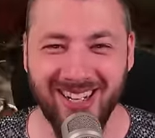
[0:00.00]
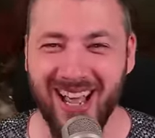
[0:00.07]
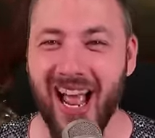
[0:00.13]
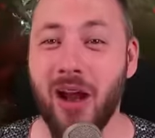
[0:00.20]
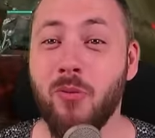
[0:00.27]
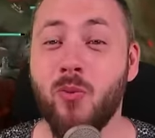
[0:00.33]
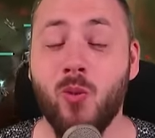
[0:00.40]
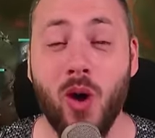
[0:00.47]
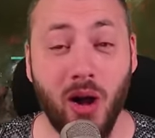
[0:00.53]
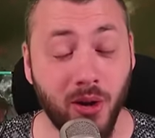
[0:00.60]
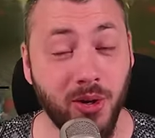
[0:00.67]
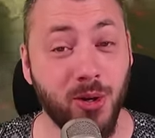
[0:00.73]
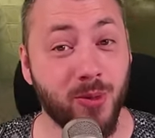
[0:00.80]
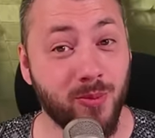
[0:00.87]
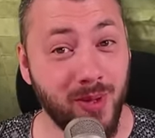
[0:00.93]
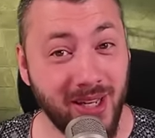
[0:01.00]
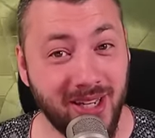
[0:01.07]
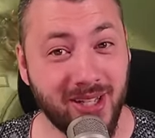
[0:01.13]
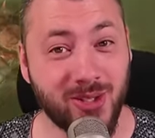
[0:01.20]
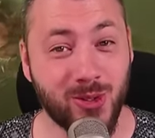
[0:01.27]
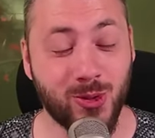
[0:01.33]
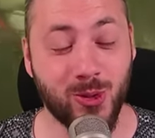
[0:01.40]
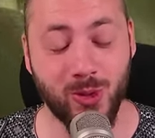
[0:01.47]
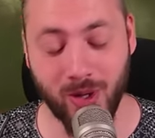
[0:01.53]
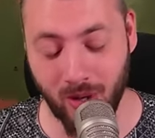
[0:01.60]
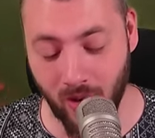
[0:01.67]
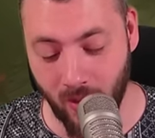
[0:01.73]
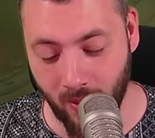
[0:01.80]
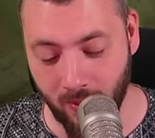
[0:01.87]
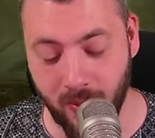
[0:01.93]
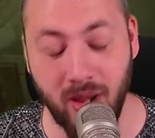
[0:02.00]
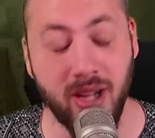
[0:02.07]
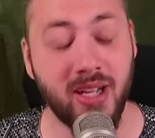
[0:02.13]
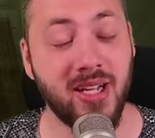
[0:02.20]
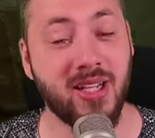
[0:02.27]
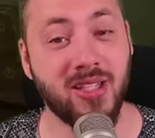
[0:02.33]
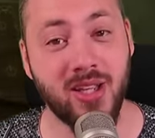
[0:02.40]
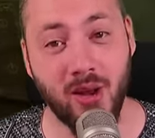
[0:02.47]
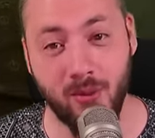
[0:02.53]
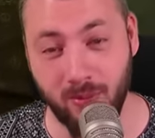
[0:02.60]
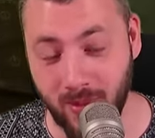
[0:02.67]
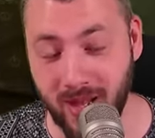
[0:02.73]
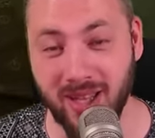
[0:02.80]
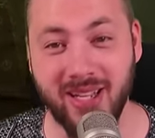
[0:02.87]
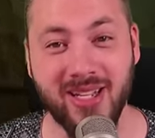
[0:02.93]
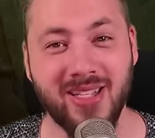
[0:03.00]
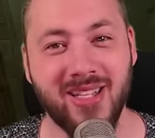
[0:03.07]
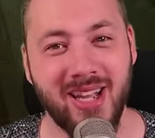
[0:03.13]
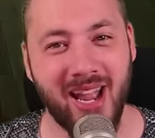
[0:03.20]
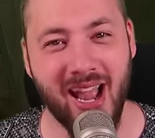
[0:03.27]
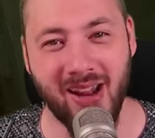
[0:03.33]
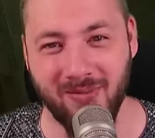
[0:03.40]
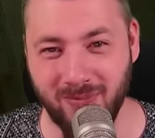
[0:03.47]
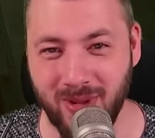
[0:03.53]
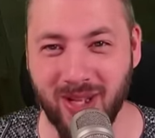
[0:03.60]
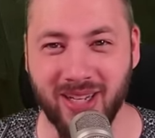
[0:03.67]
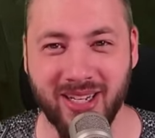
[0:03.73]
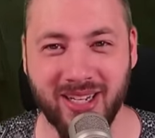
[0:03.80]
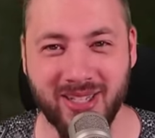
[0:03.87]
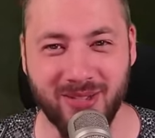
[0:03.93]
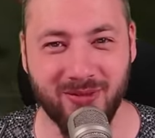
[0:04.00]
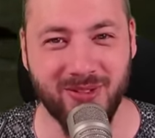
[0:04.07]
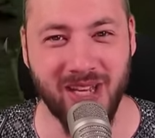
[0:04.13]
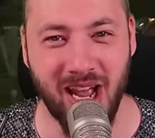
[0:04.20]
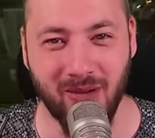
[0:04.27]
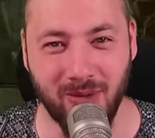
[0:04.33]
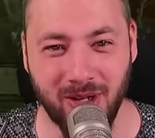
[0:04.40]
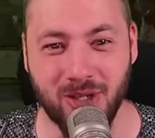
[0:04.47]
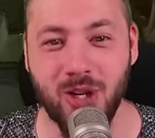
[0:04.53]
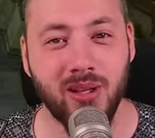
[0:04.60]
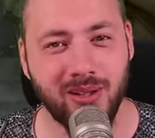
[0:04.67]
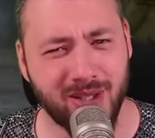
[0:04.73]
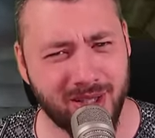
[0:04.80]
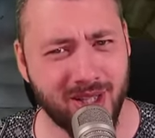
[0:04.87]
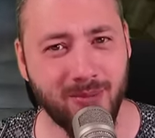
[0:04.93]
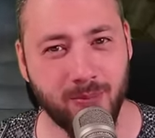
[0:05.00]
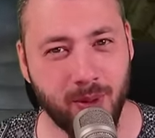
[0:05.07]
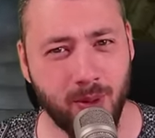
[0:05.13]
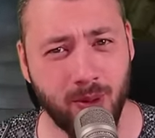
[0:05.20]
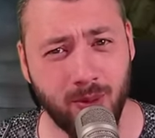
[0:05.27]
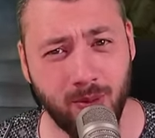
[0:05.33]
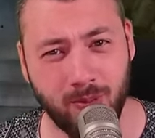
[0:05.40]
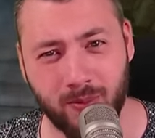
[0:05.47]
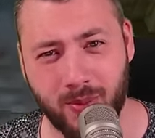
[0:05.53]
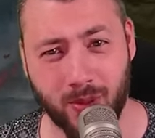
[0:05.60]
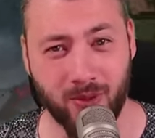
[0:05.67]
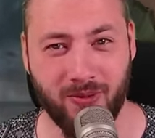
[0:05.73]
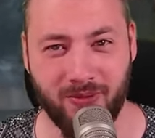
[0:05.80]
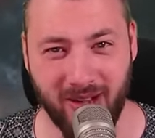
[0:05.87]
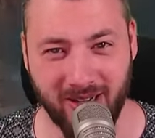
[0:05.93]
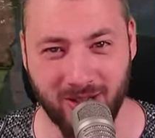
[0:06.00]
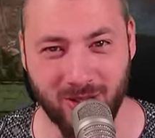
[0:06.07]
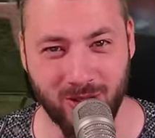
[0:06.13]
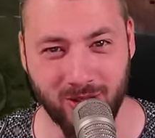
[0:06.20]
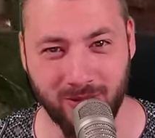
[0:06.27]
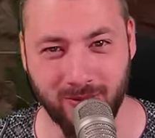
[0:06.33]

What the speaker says: And while your minions are doing millions, millions, and millions of damage, simple perfection.